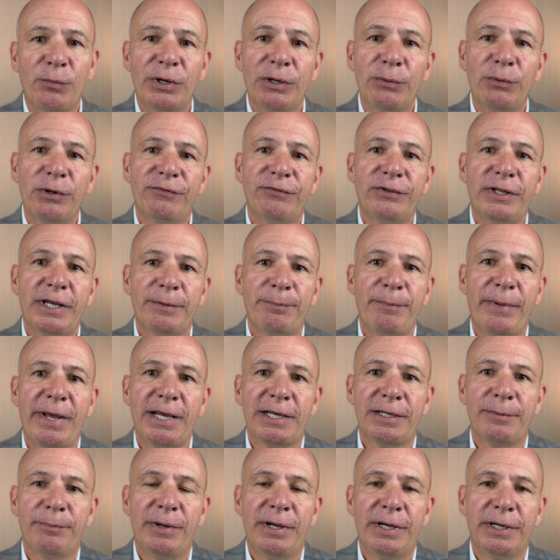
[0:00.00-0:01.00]
when they reflect
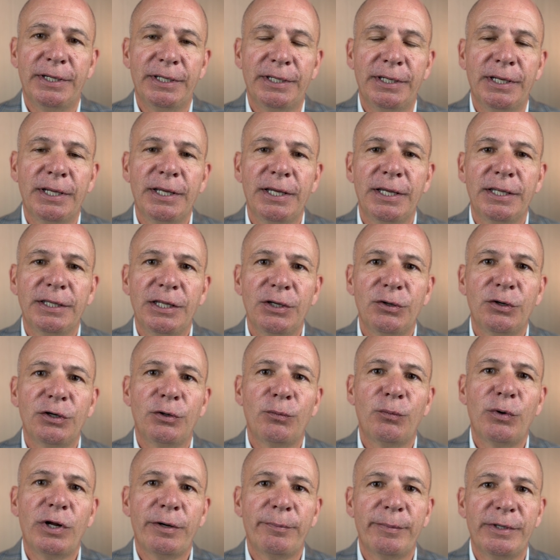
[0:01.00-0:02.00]
back upon it, they're going to
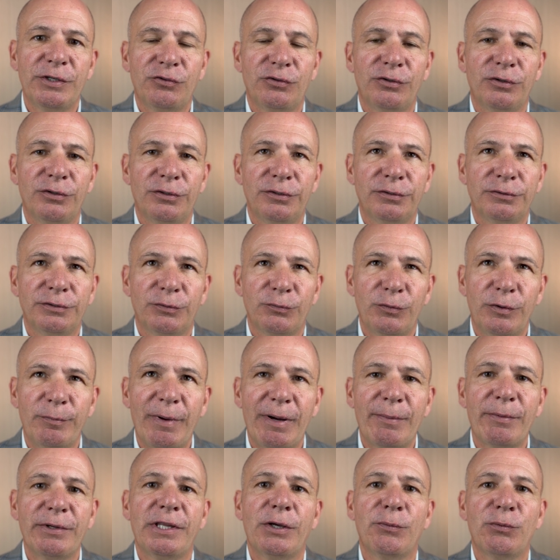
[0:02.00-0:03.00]
want to make sure and
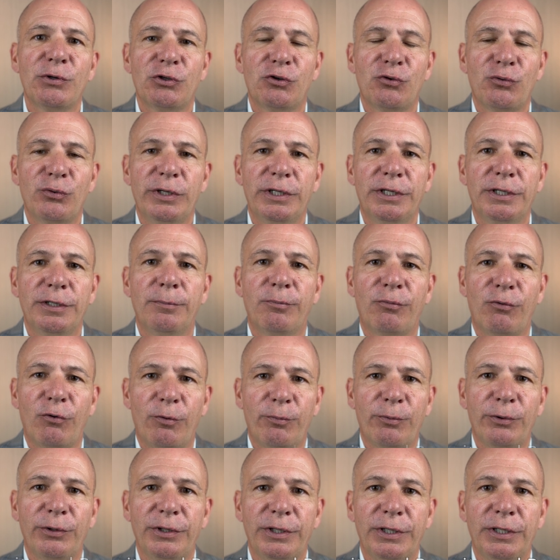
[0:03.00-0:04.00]
remember they were treated
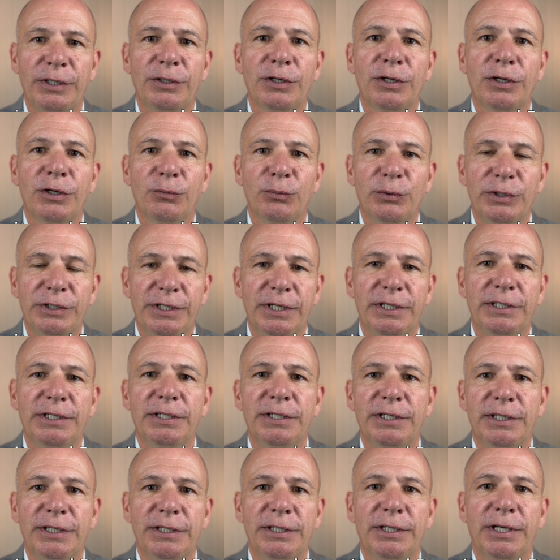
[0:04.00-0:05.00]
appropriately with
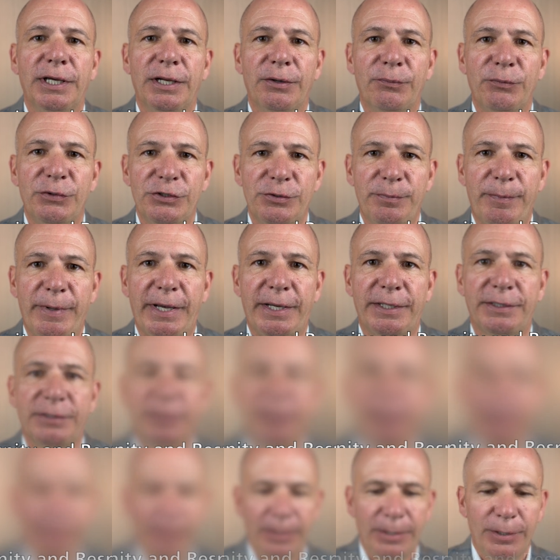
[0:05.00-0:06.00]
dignity and respect.
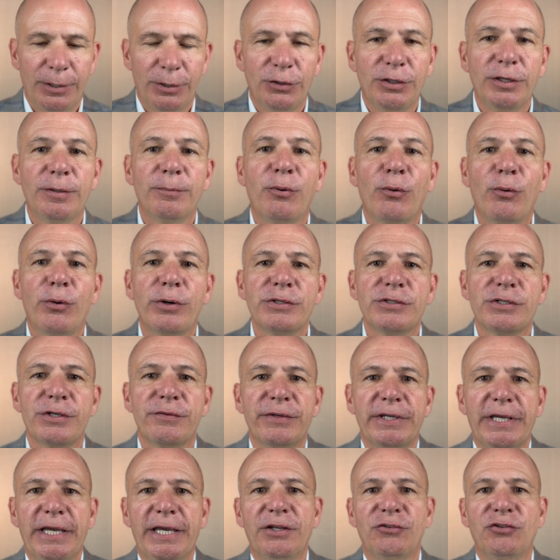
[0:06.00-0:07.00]
The importance of
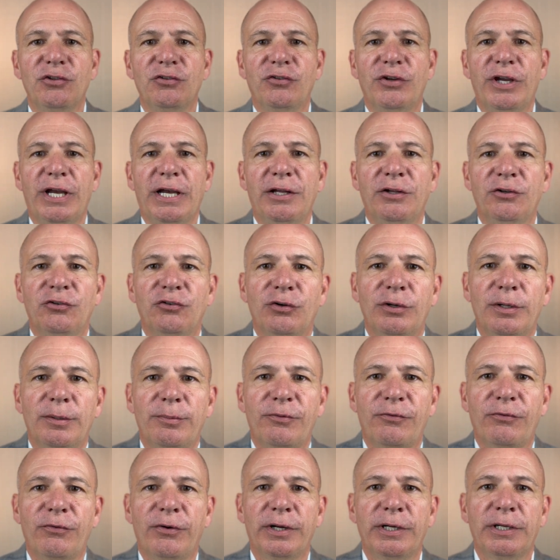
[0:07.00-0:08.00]
engaging Challenger up
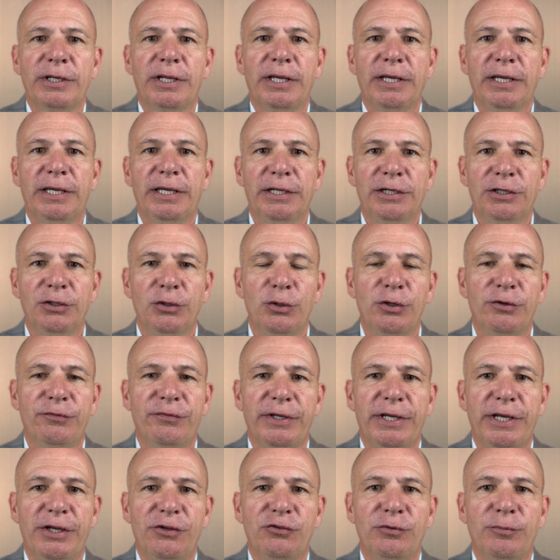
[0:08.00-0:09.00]
front in a
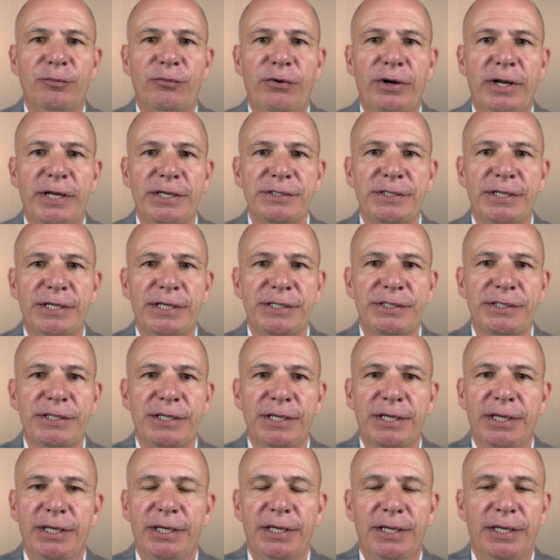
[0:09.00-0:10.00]
notification process
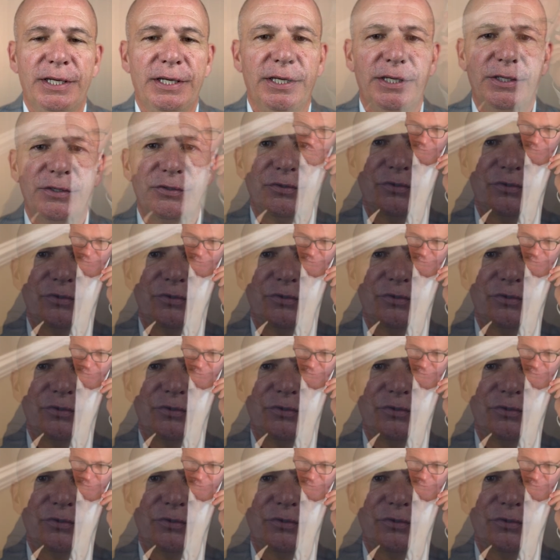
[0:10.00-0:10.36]
is